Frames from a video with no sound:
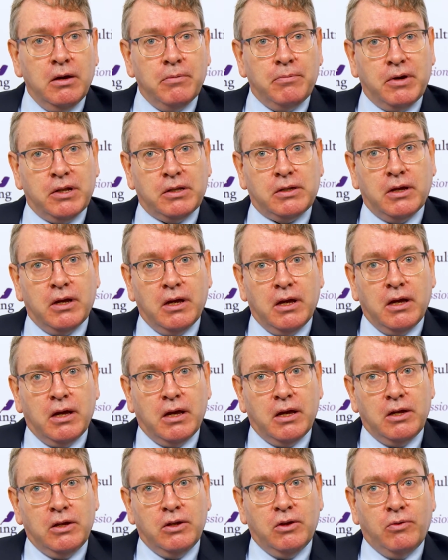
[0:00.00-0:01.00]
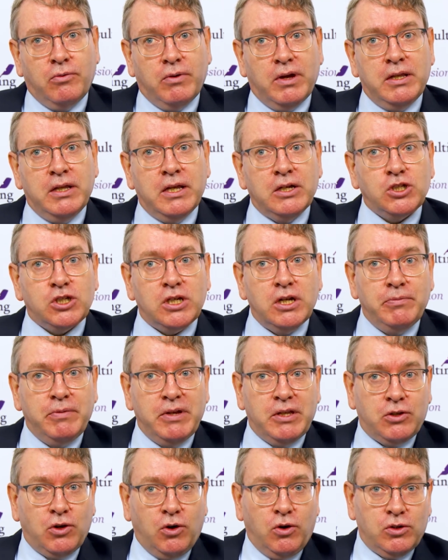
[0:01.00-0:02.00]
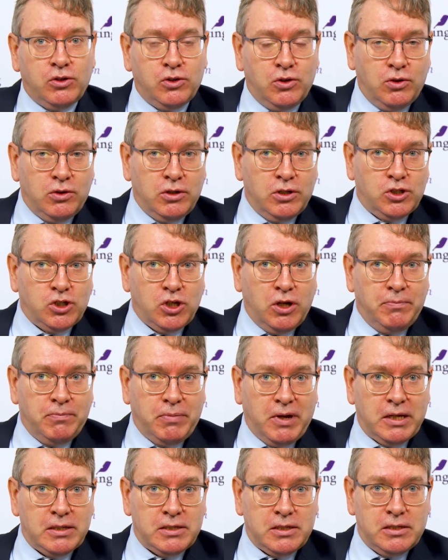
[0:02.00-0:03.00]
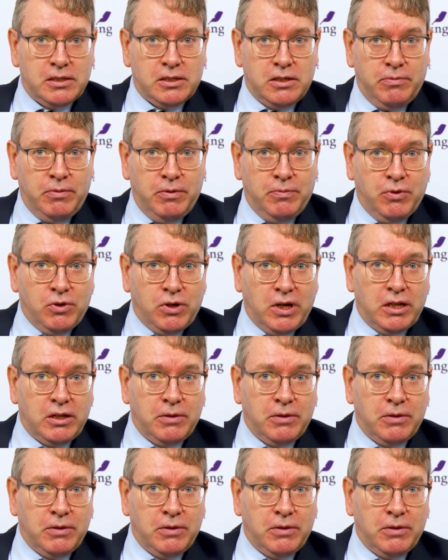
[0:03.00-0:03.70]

But you know, initially we thought during the German presidency we would get a